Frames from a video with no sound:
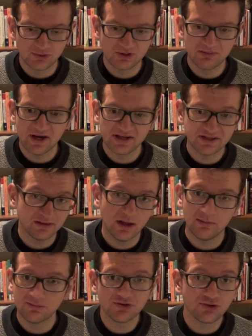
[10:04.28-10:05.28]
respects, and
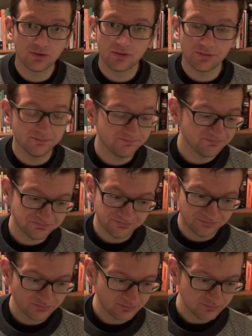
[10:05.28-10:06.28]
I'm sure
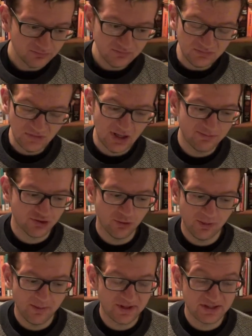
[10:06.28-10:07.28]
it'll
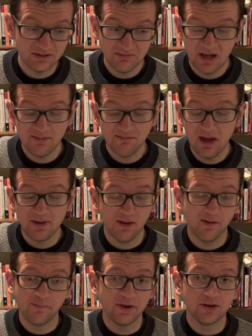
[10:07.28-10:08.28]
be better. Maybe it'd
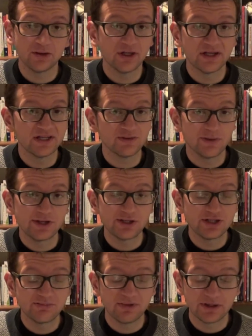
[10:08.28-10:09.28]
even be a good idea to age
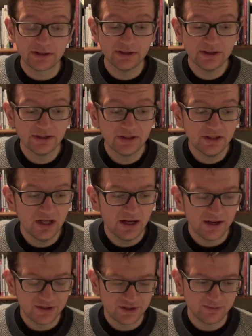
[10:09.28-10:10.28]
this beer
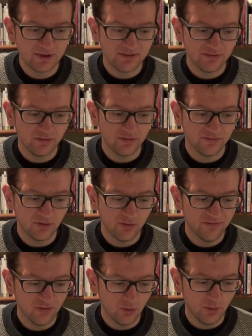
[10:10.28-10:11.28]

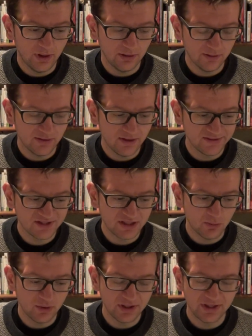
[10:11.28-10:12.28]
for a while and
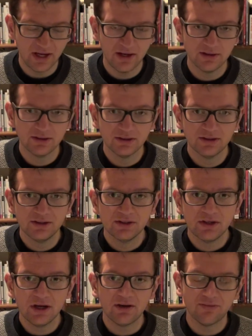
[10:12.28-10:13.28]
see what you get
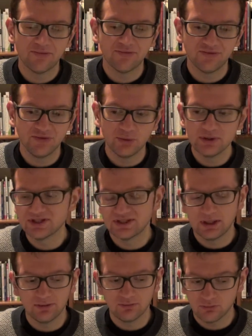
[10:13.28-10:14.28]
a few years
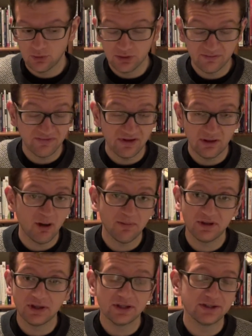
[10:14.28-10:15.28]
down the road. In fact, that might
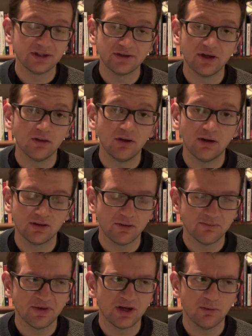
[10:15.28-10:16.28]
be an idea that I'll go
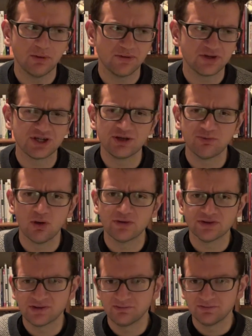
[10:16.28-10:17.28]
and pick up one of the cheap
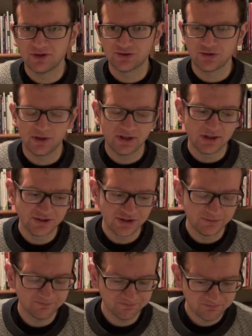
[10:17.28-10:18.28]
bottles and try and age
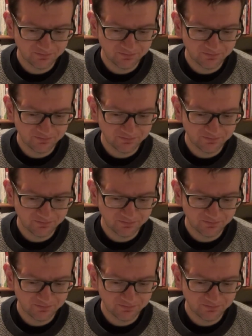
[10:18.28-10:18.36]
it.